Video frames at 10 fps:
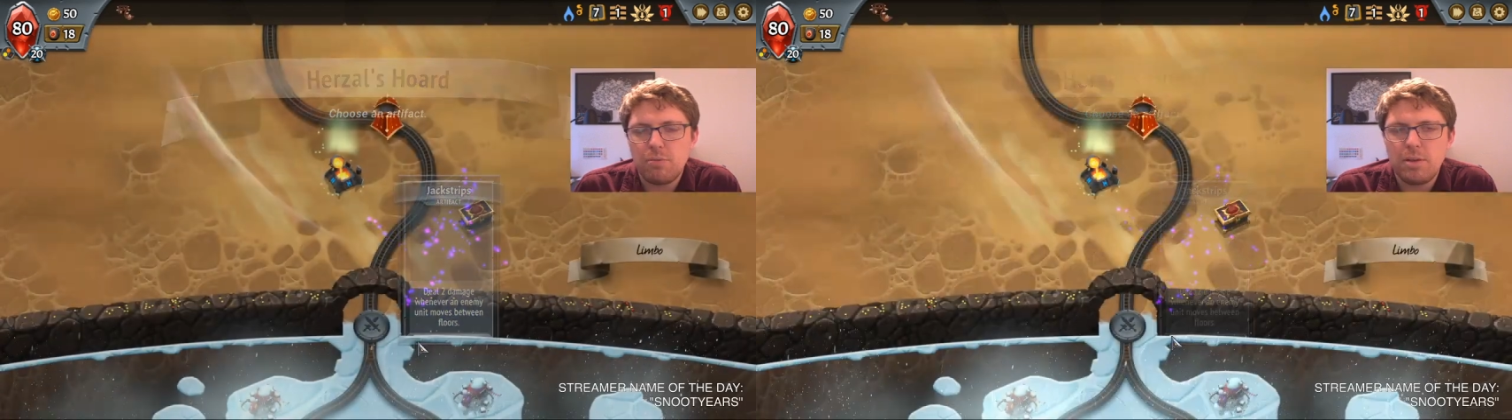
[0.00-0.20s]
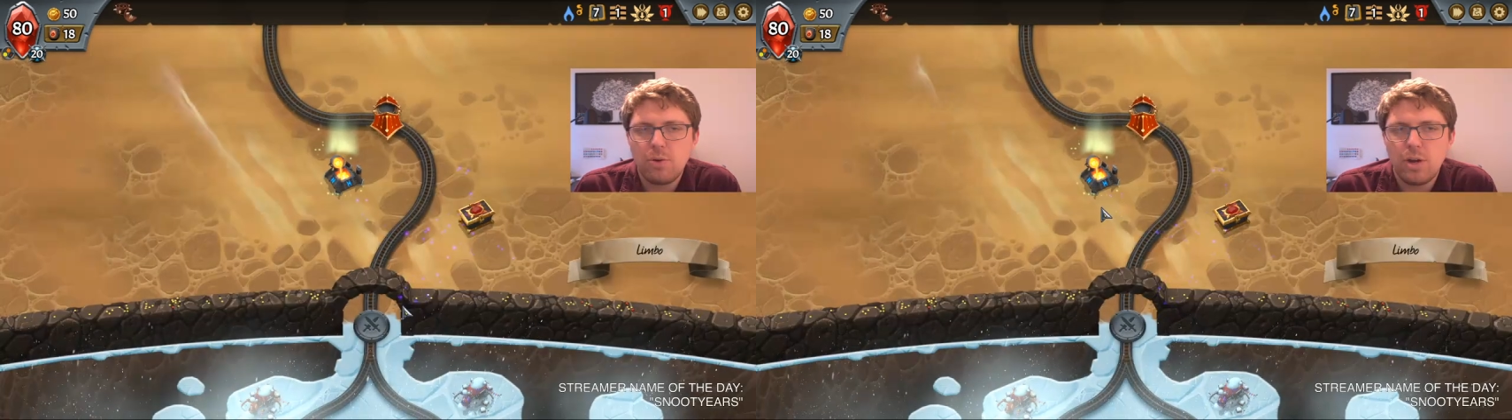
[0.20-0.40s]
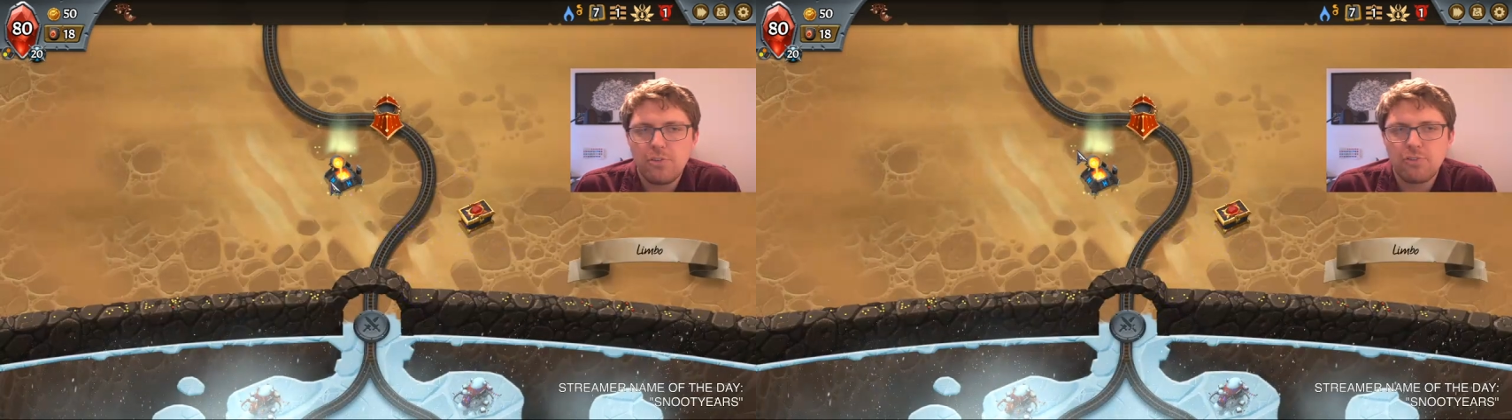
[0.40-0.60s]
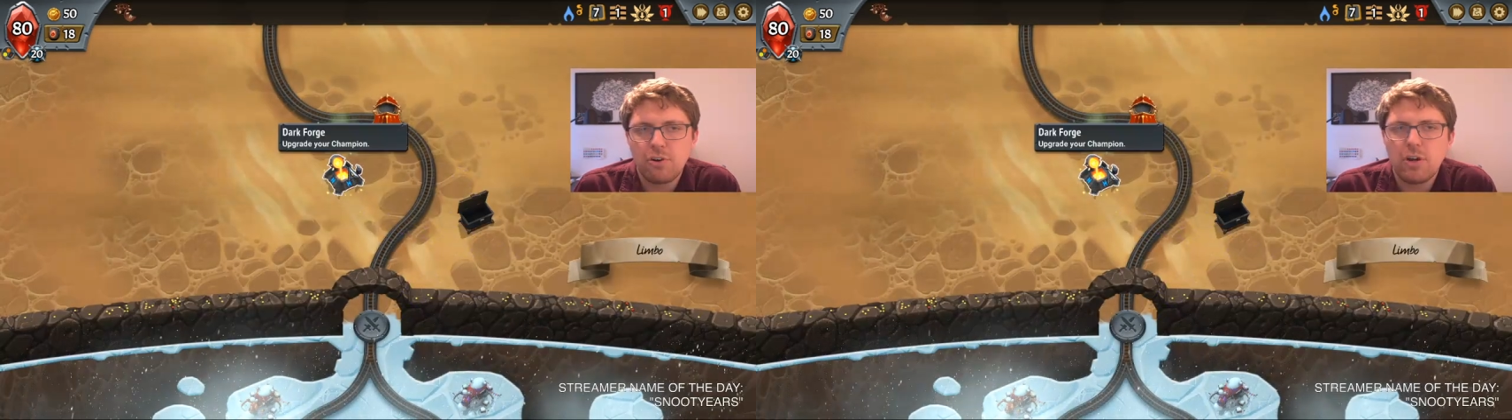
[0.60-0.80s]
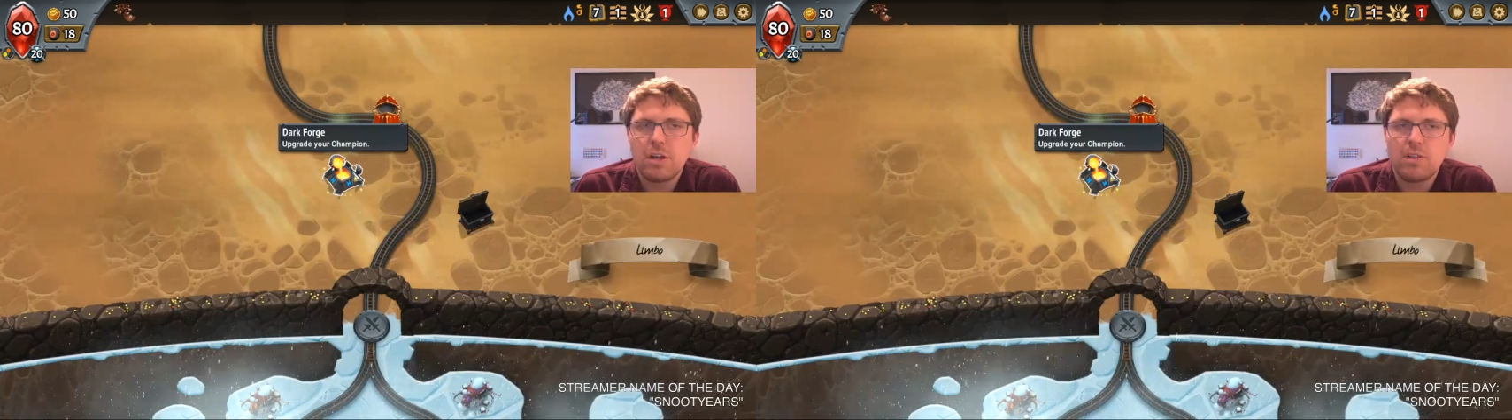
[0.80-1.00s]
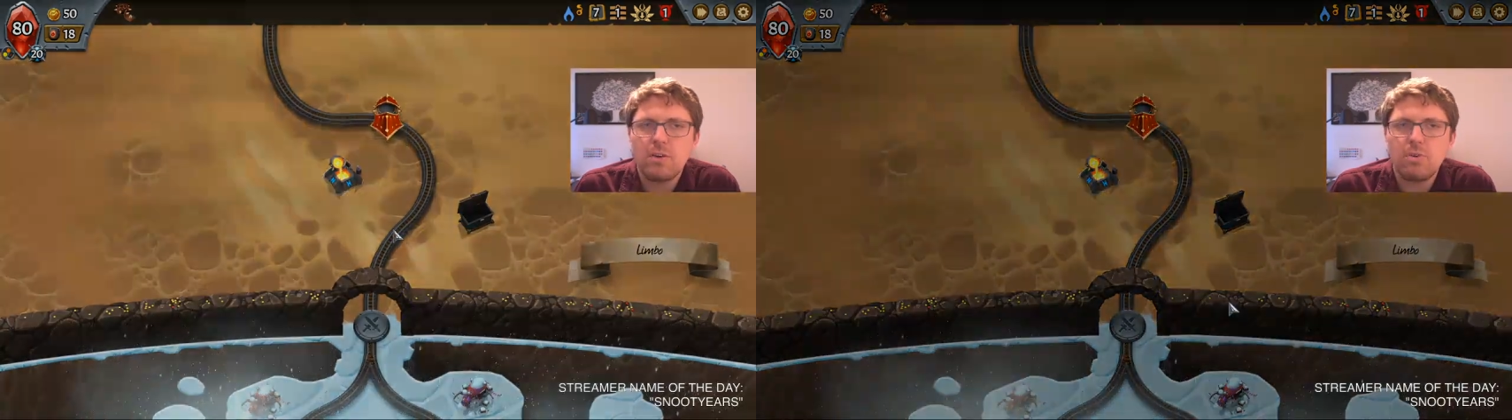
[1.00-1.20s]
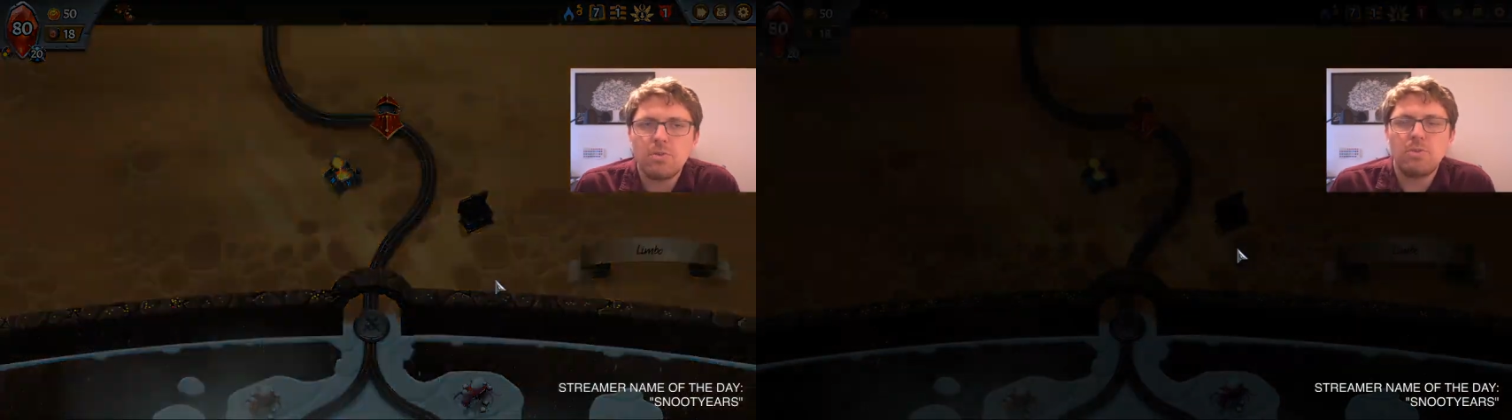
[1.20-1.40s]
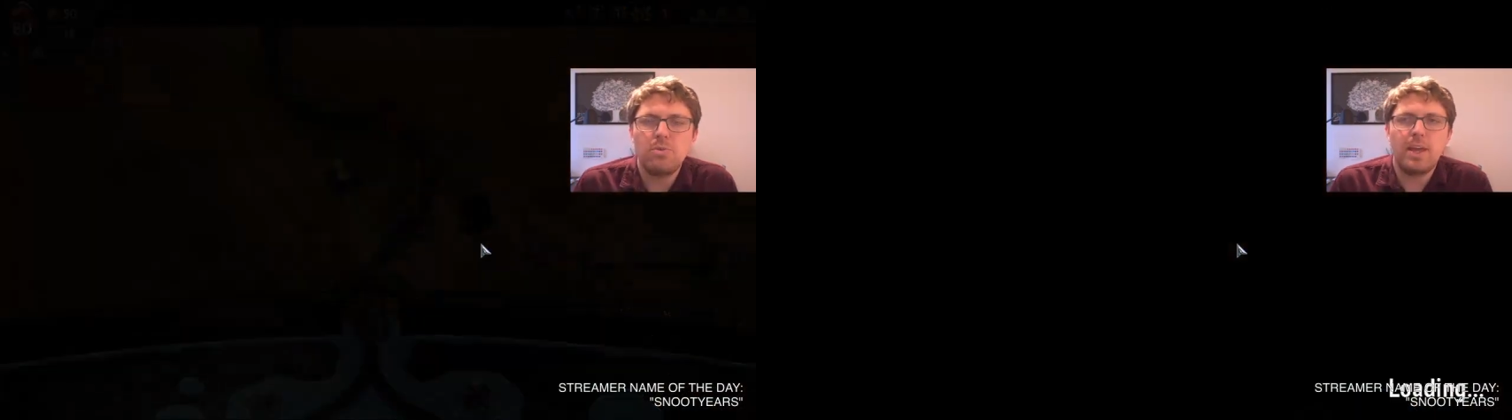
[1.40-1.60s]
be quite strong, though,
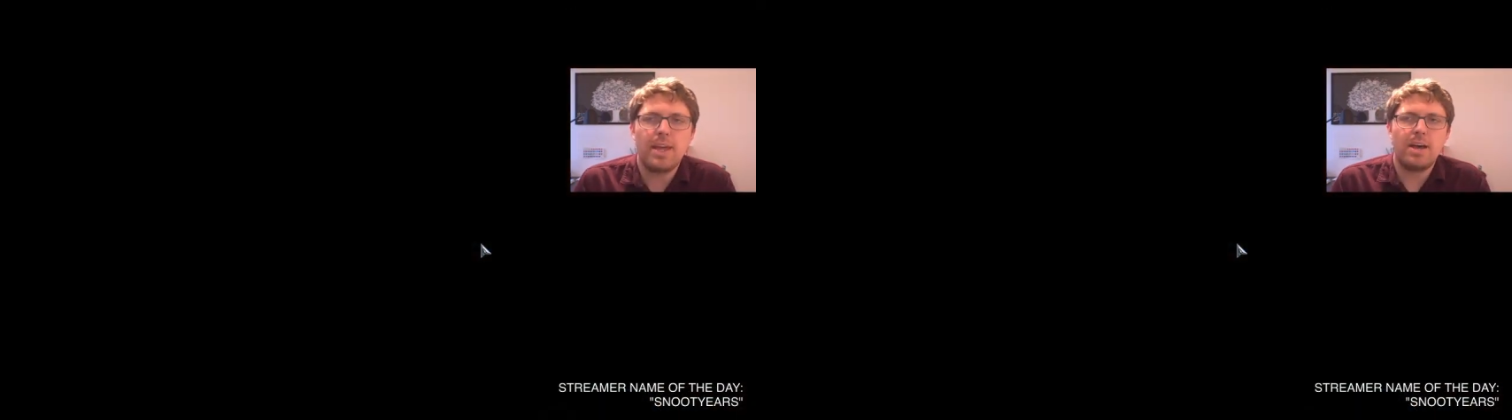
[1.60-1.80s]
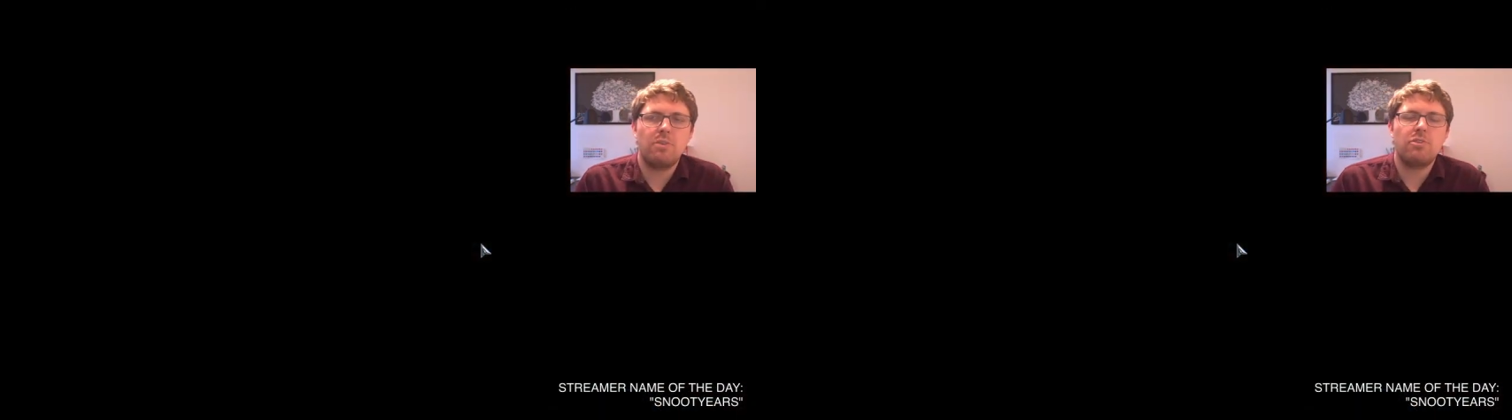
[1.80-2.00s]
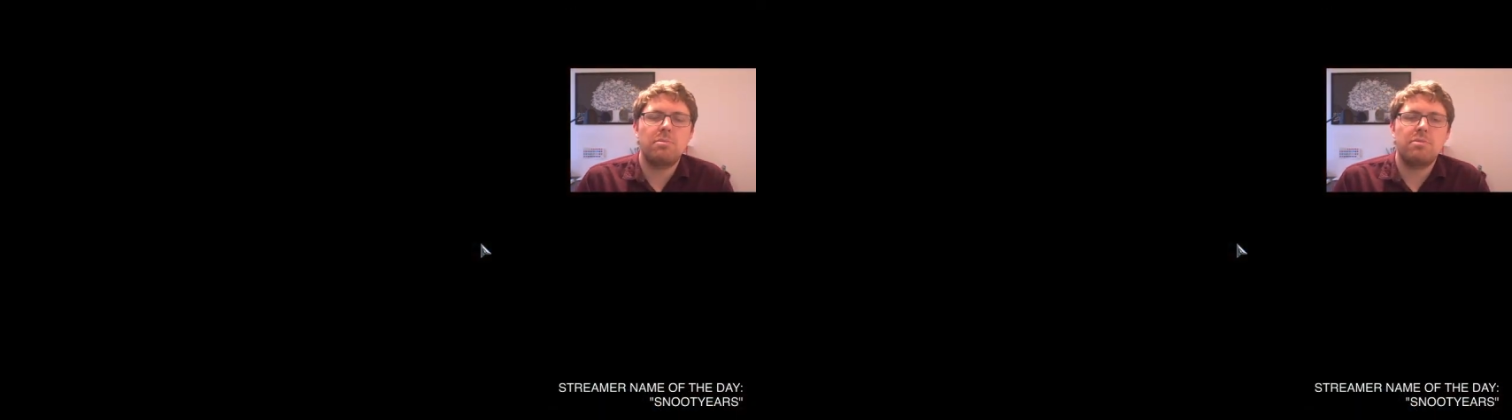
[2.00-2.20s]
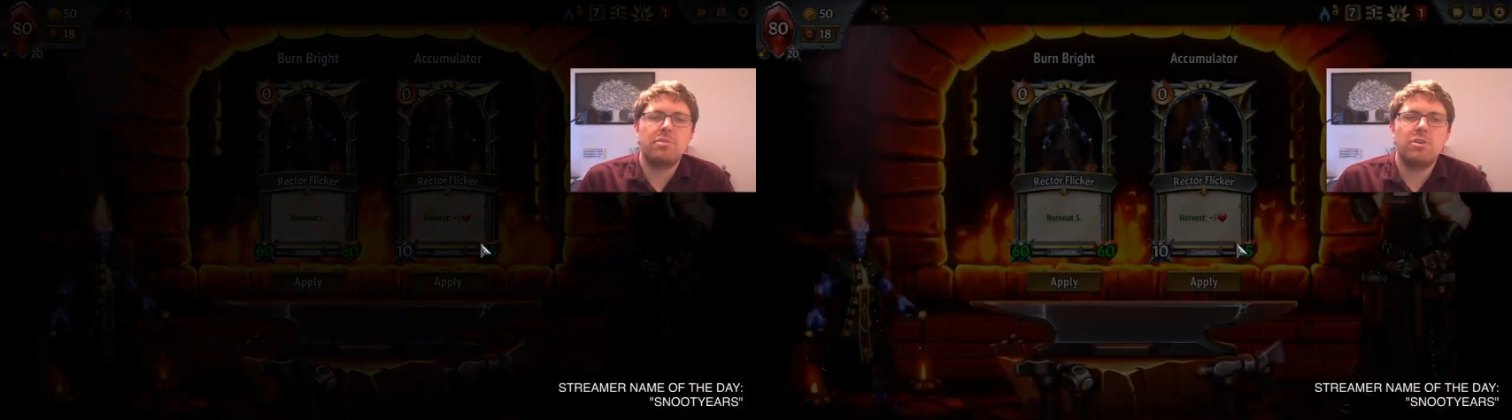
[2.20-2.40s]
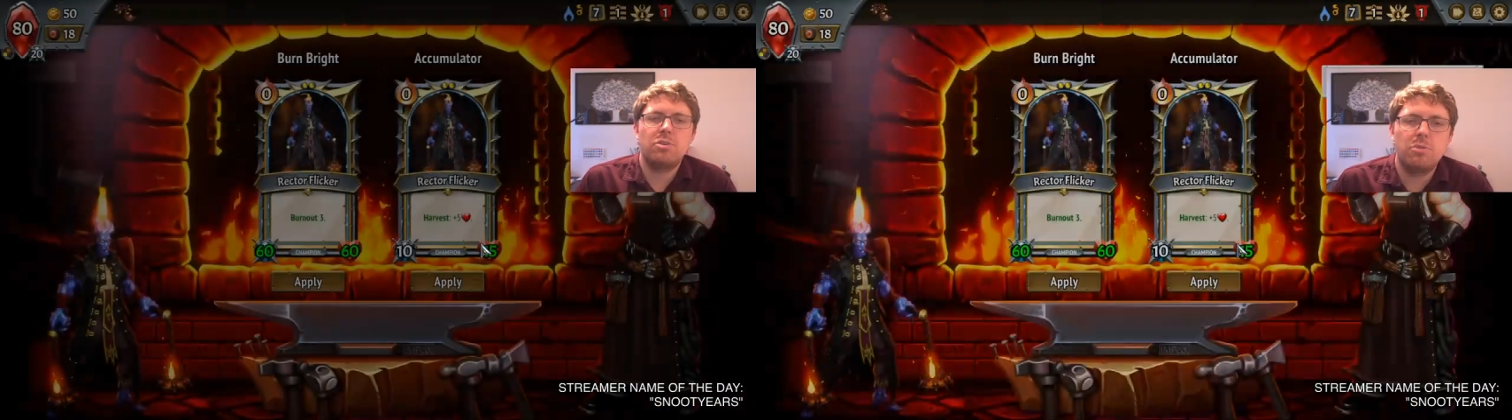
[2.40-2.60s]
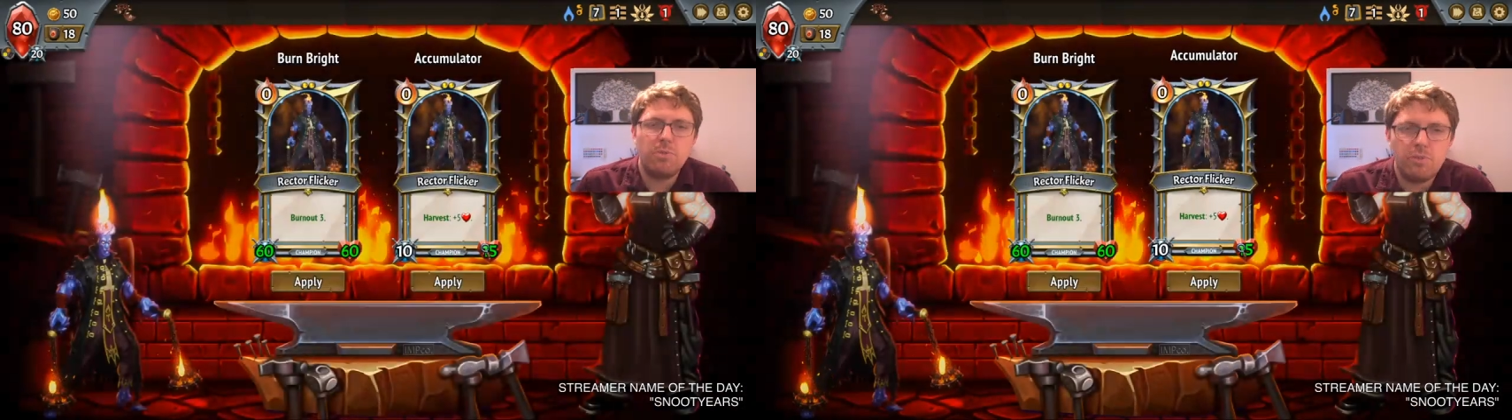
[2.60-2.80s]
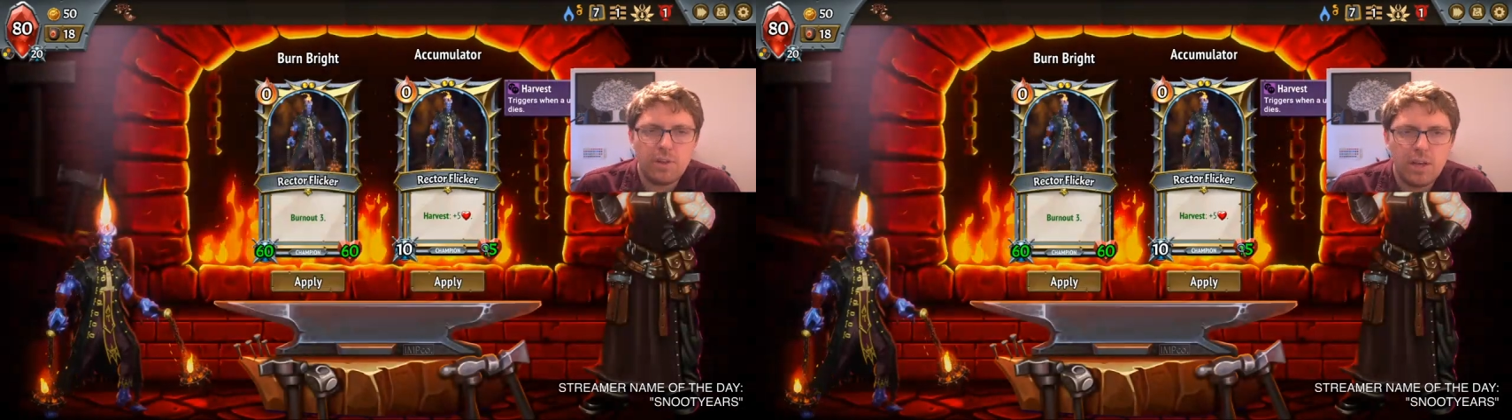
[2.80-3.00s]
to take out some of those